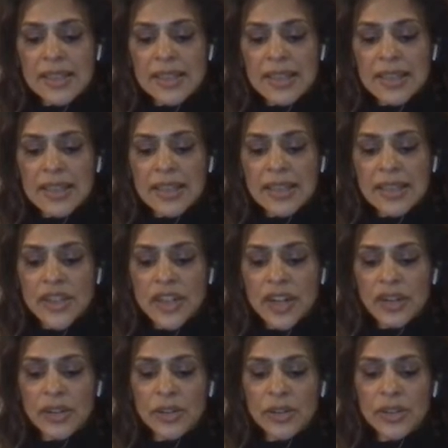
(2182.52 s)
in
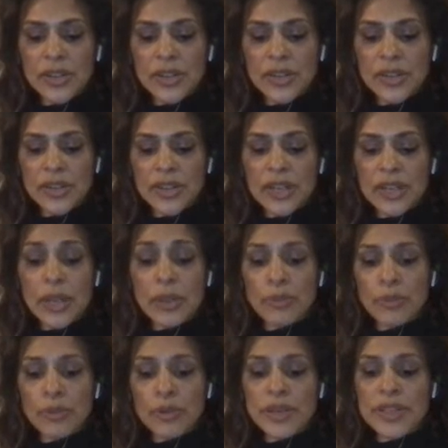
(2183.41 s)
childhood
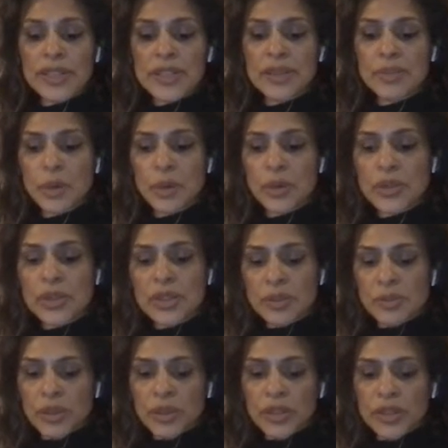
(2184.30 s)
predispose
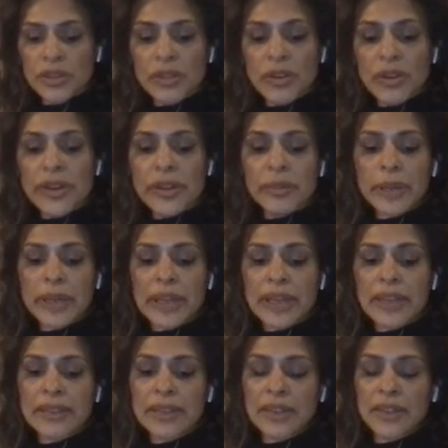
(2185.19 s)
someone to chronic
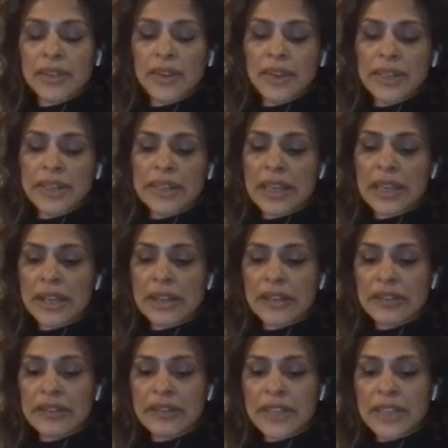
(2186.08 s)
pain later on in life.